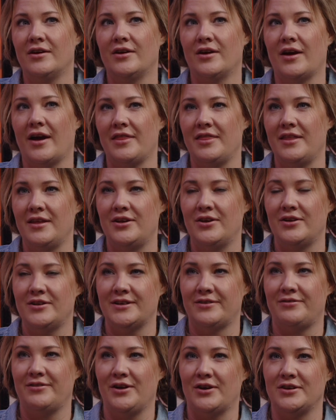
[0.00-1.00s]
I think you're
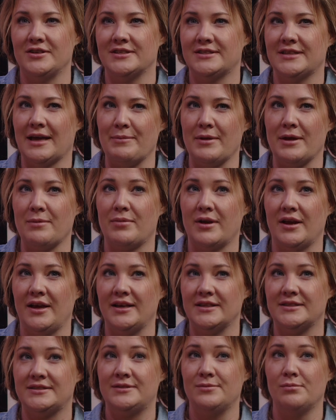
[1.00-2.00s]
definitely onto something, but
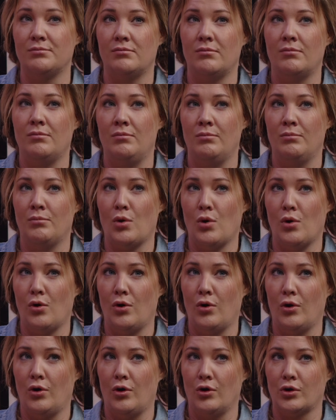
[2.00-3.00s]
it's
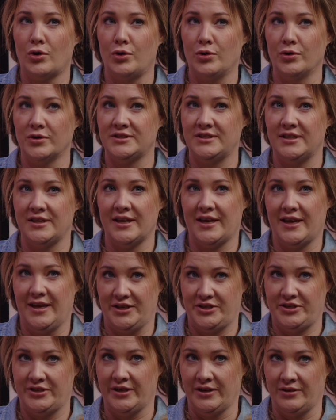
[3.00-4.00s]
more cooks in the
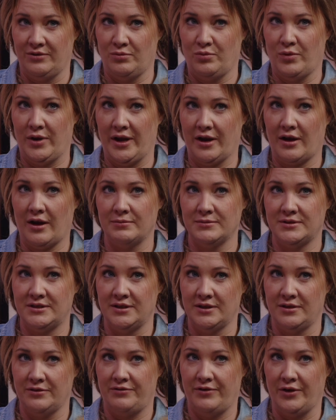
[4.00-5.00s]
kitchen when it comes
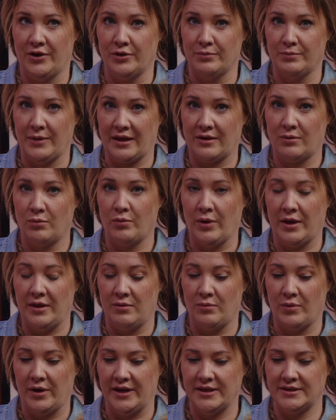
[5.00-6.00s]
to the film. Like when
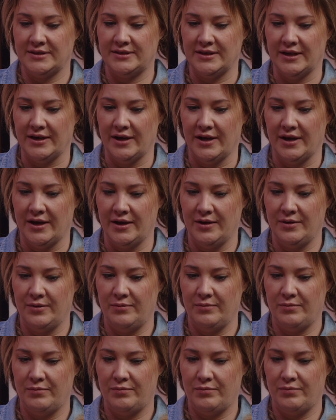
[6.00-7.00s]
it's
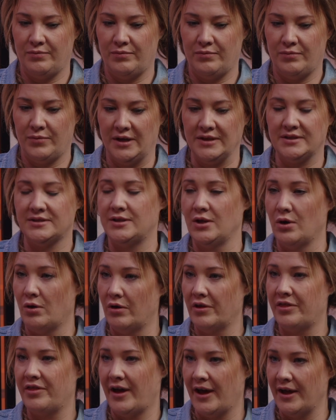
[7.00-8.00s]
the
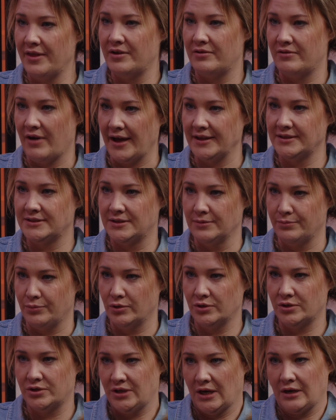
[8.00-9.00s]
author that writes the
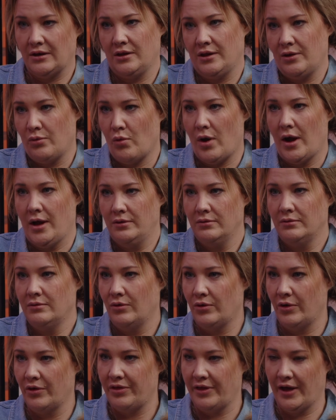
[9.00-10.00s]
book, generally one
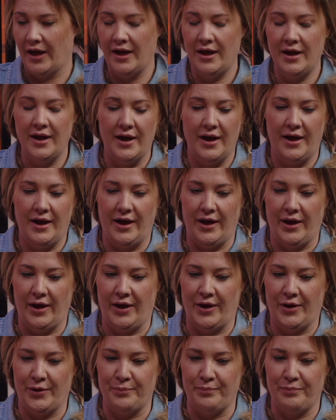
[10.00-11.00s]
author.
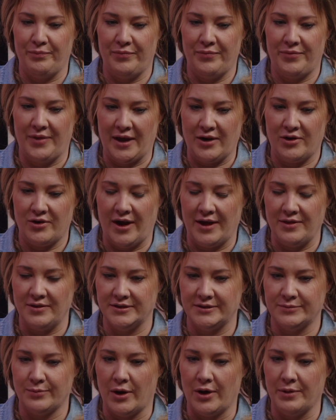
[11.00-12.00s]
Yeah. They create
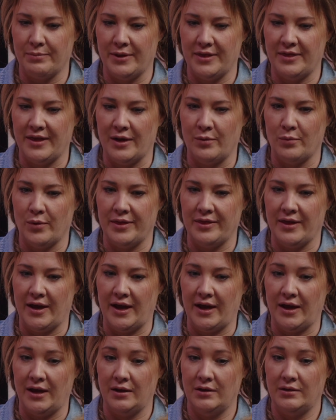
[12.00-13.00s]
this world, but then
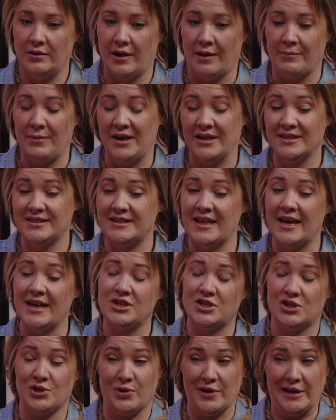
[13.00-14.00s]
it's their
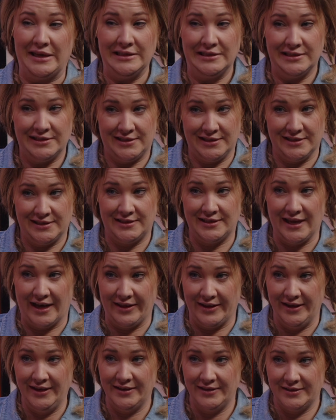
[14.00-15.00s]
choice to
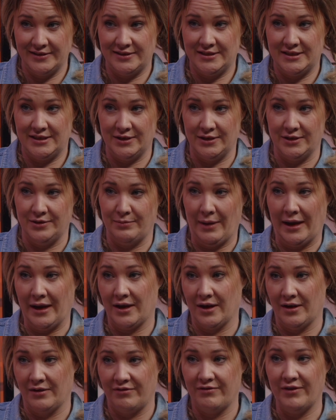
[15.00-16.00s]
sell it, to
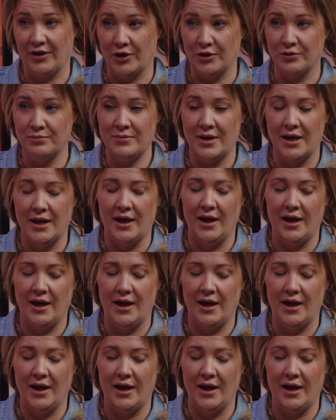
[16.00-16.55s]
make a film.